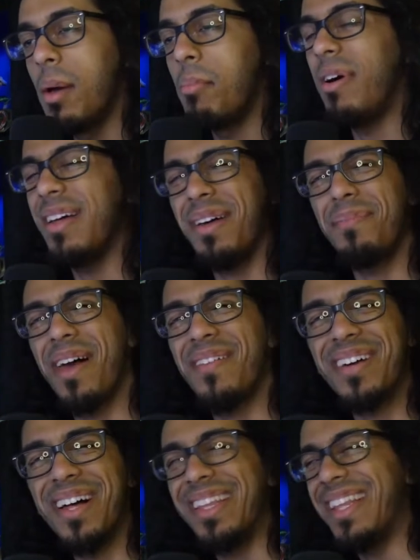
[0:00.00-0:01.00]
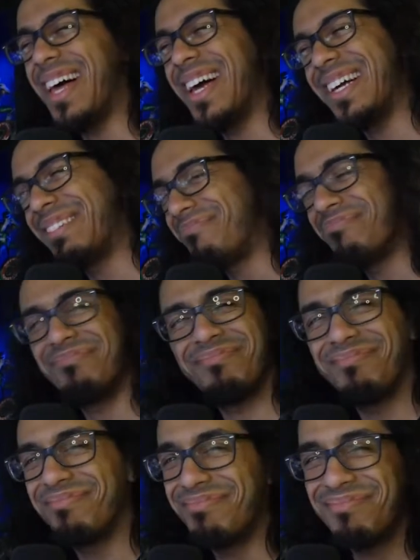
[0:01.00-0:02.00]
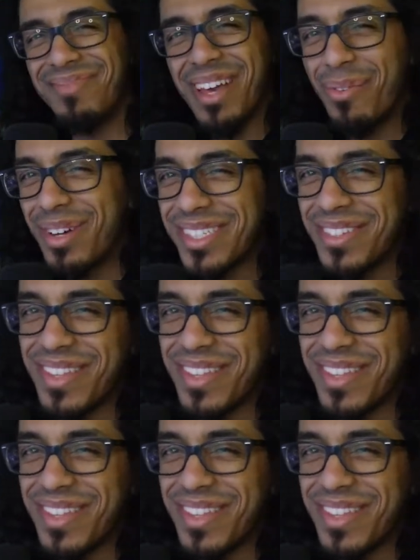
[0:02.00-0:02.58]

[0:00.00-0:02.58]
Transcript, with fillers: But I'm not even gonna lie, it wasn't